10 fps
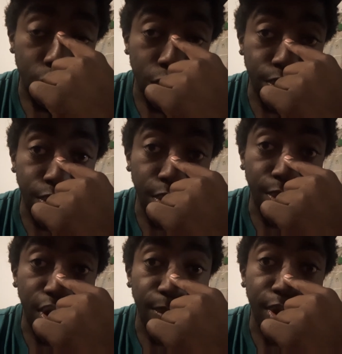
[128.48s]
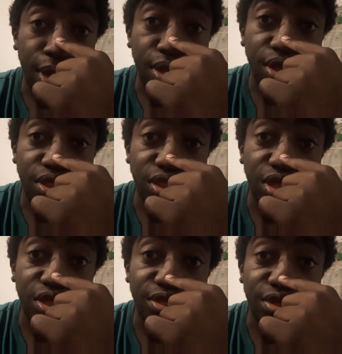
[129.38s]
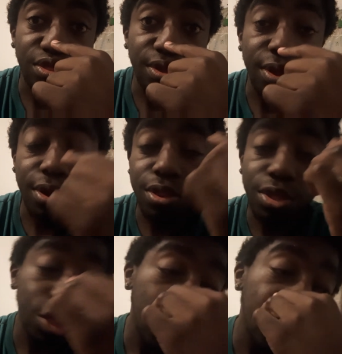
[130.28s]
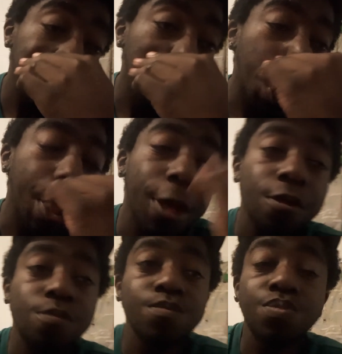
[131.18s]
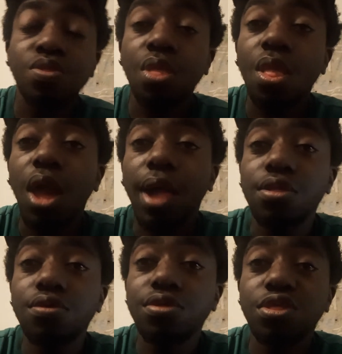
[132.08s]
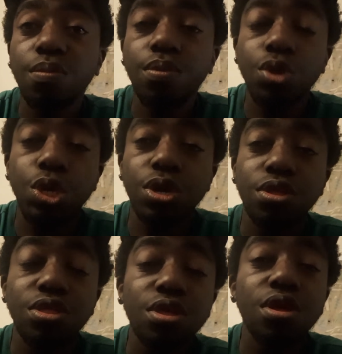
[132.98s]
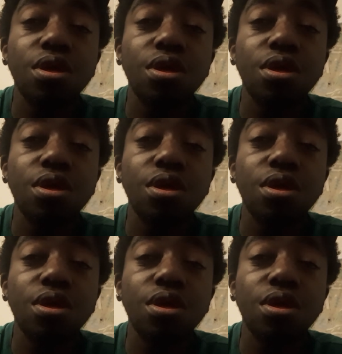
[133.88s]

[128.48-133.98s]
to the point where I might have to get stitches or anything. That's why I do the simple tricks